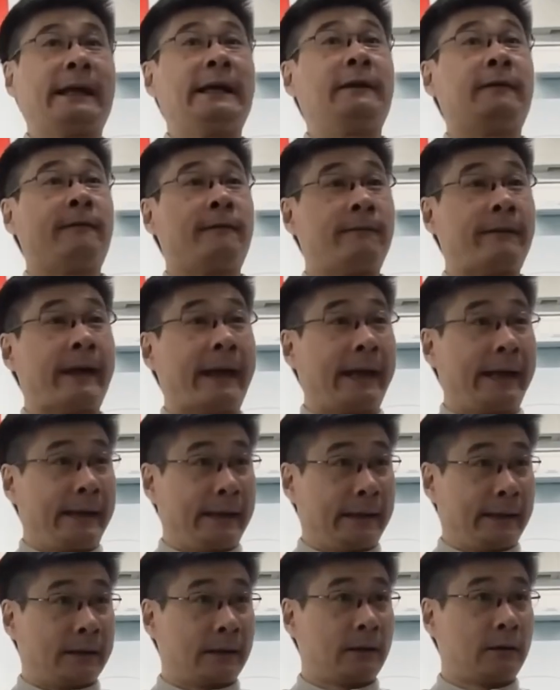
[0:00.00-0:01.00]

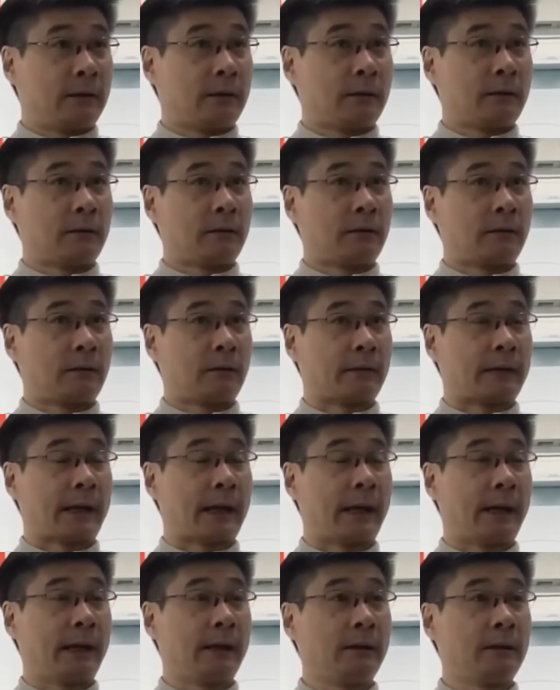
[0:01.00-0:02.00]
invade,
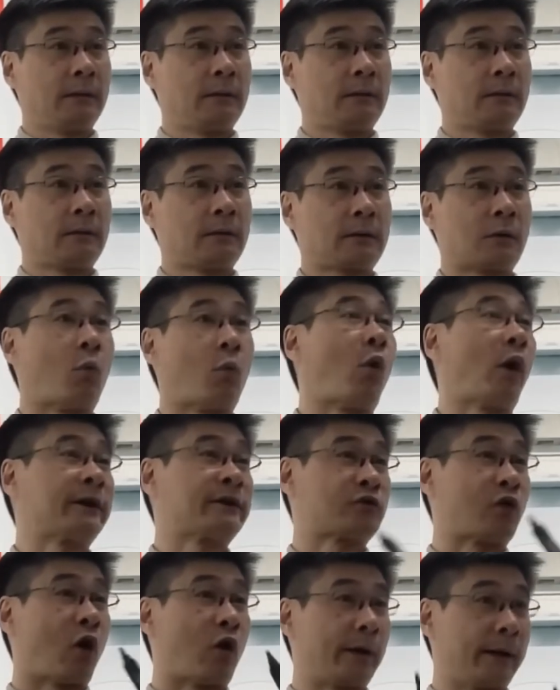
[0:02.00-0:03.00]
okay, the war
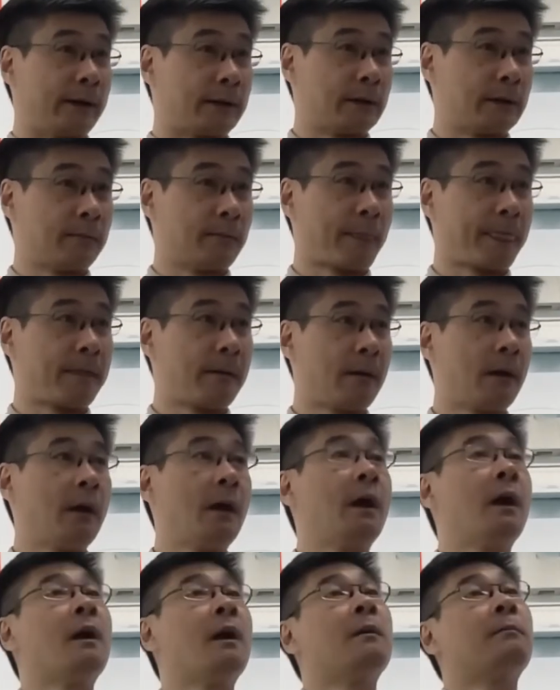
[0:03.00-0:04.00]
started.
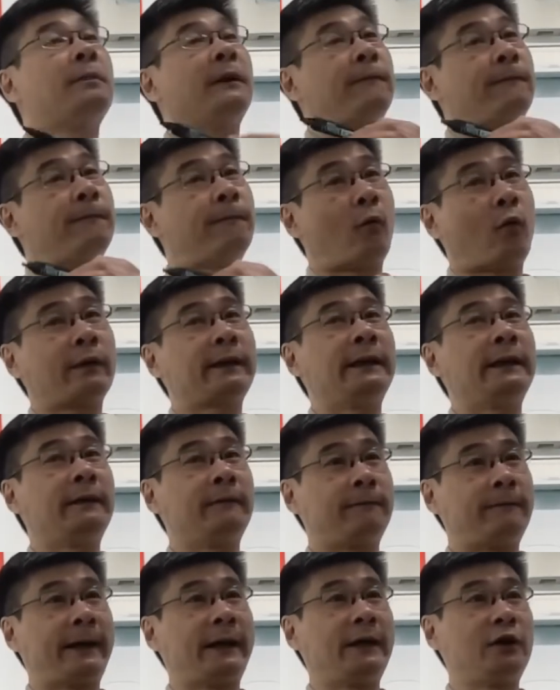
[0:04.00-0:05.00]
Before the
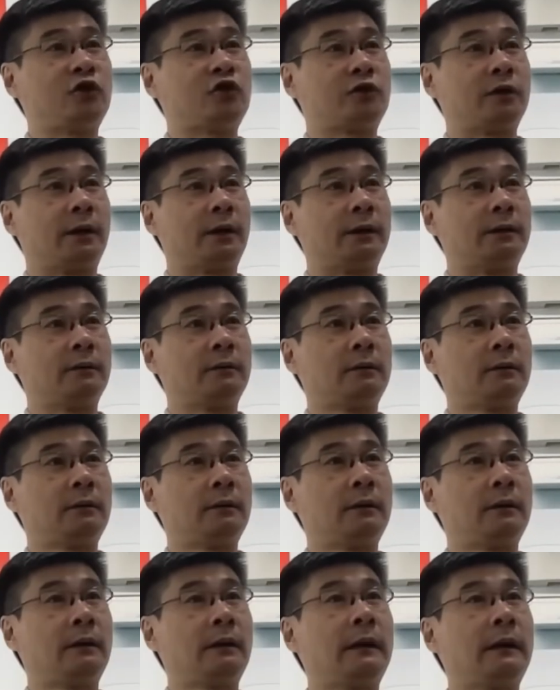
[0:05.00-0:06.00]
invasion,
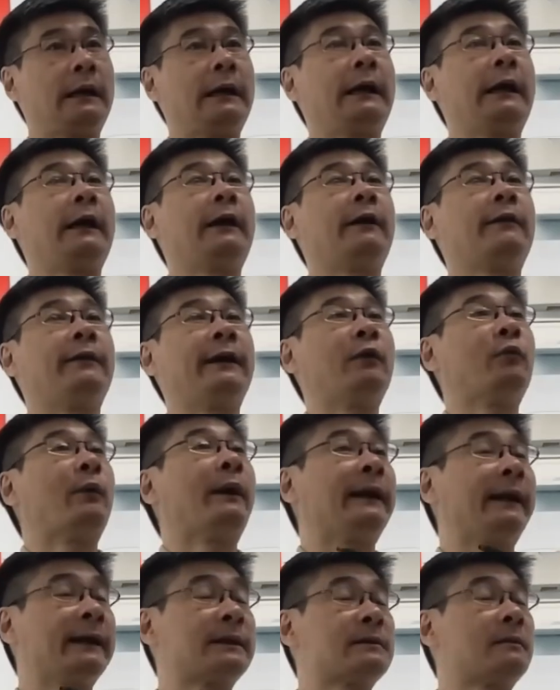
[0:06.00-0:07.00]
the
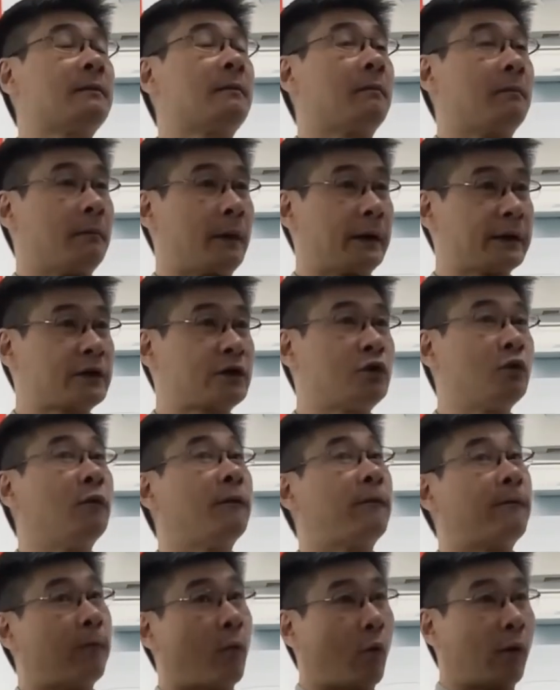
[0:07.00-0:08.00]
Iranians must do
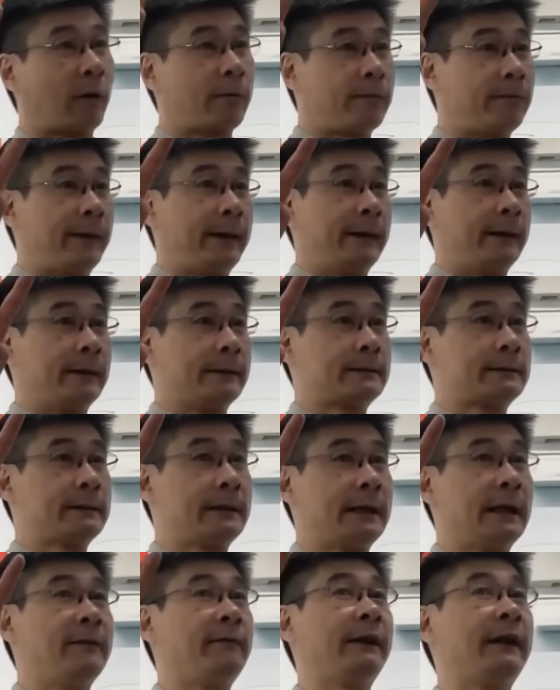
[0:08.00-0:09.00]
4 things
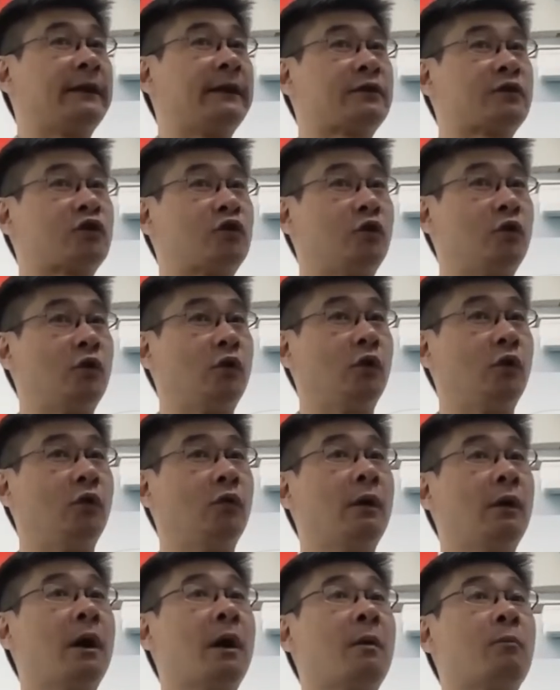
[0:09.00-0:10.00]
if it is
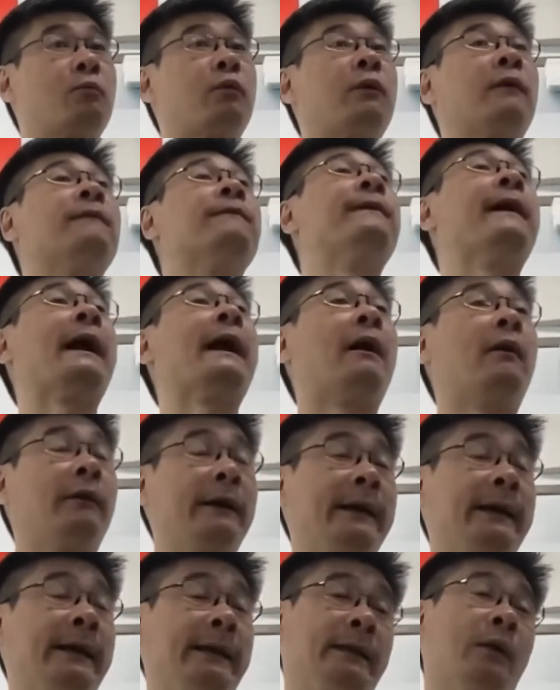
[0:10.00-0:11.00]
to
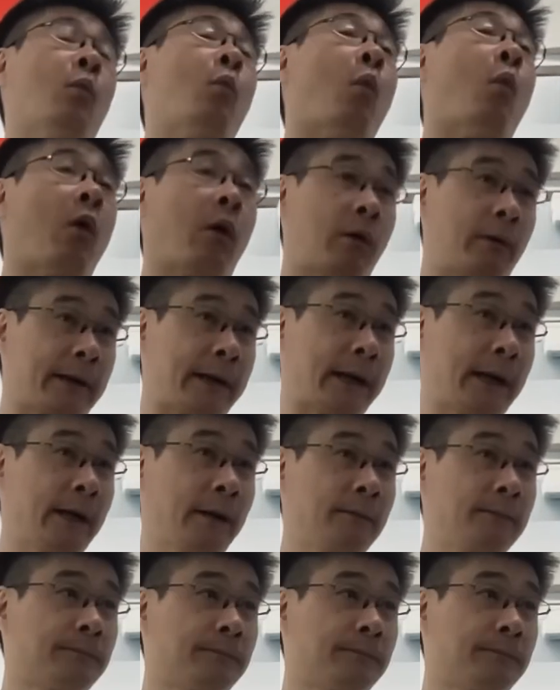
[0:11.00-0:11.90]
prevail in the war, okay?